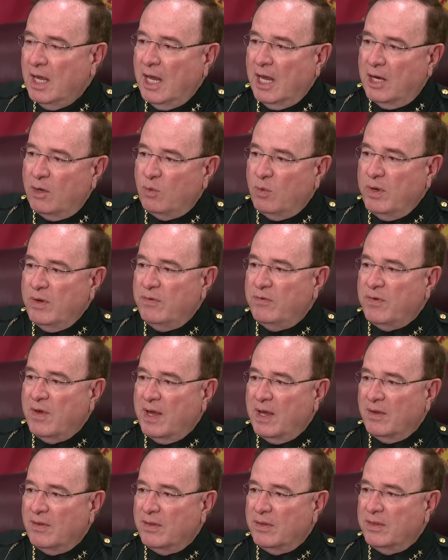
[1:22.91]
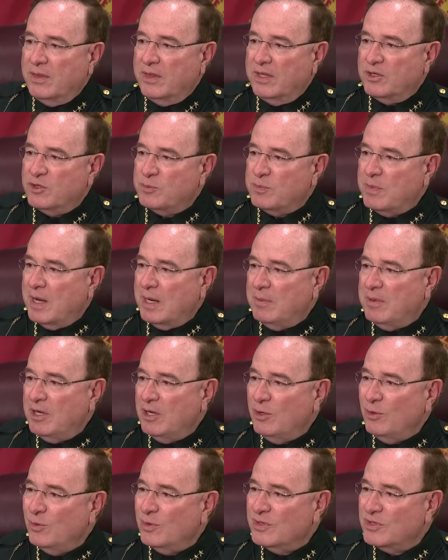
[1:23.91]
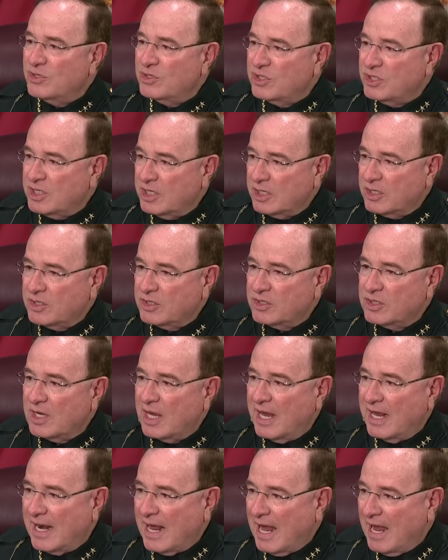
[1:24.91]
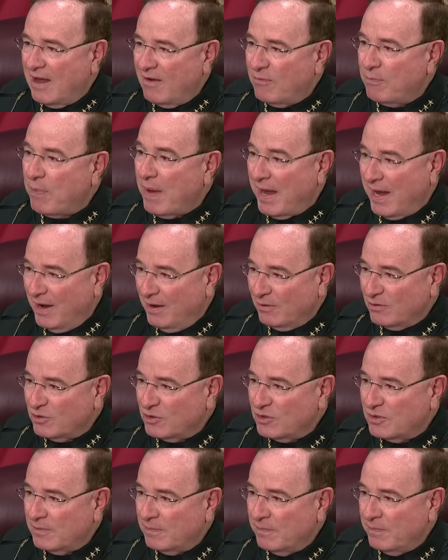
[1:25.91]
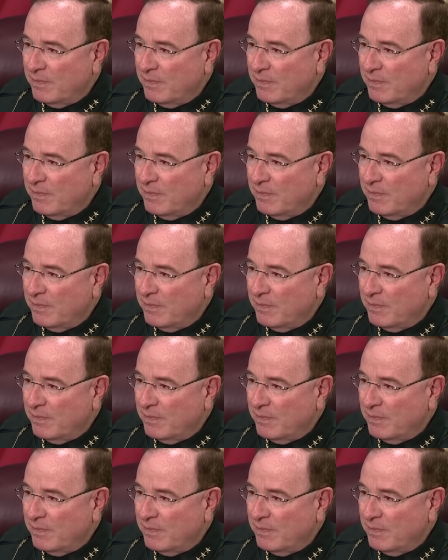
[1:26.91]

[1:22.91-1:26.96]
and we found this baby who is six and a half pounds